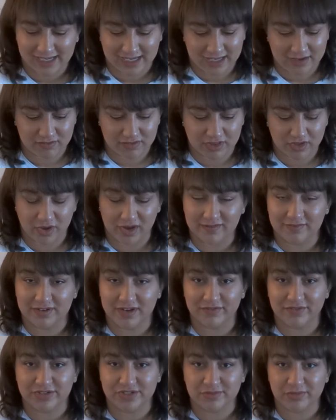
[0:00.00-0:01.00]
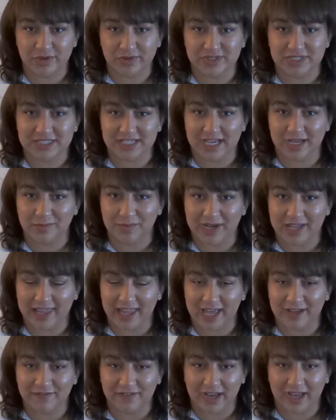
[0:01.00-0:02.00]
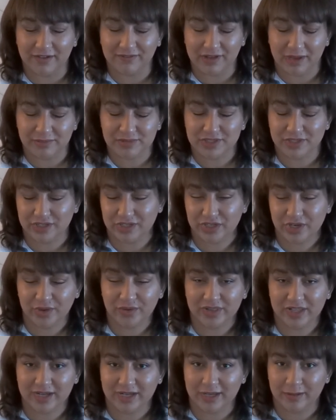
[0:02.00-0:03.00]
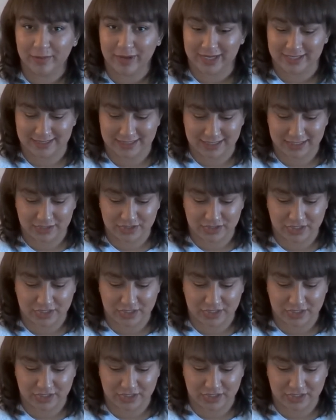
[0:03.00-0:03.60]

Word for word: Even though I've never smoked a day in my life, I have absolutely no lung capacity.